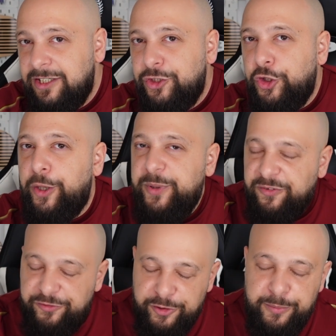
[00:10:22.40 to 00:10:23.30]
not a
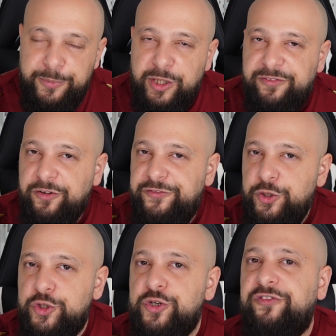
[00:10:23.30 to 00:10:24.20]
beautiful
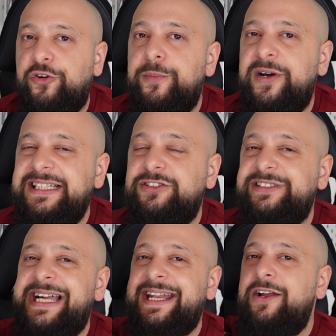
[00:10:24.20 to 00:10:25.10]
future for Maurizio
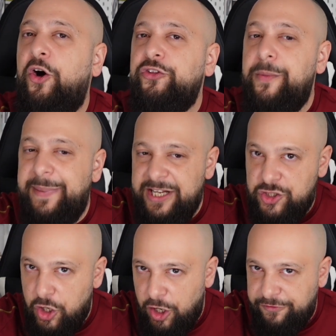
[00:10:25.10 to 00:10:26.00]
Sarri on the bench
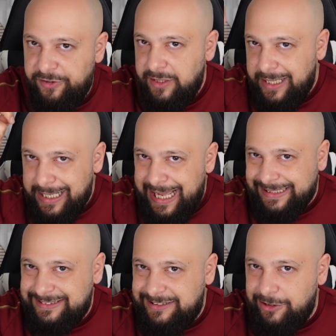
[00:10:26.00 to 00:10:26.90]
of
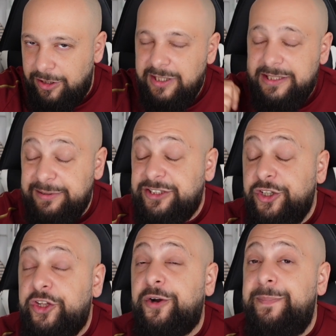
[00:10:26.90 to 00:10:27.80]
Lazio. There is
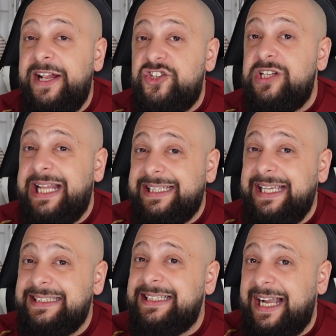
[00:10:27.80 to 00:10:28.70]
another bench that
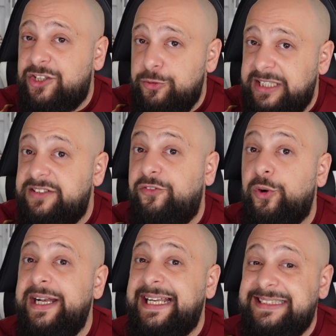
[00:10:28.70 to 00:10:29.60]
is at risk for
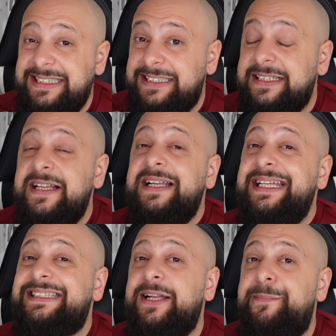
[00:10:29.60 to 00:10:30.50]
next season.
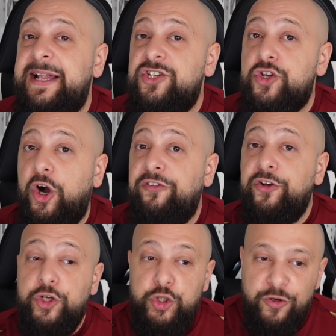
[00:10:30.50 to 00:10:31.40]
It's the bench of
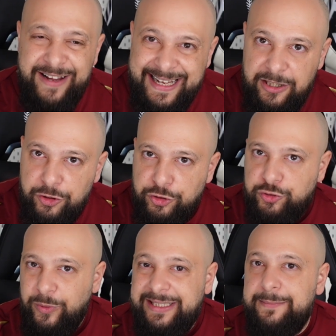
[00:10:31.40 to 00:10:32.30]
Juventus
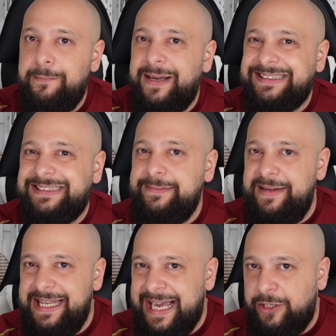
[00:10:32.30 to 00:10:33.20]
with
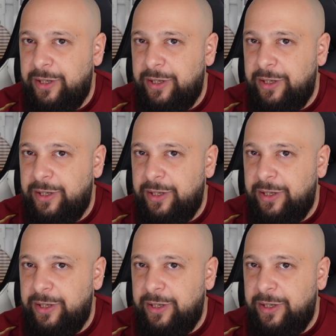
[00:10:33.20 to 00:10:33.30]
Massimiliano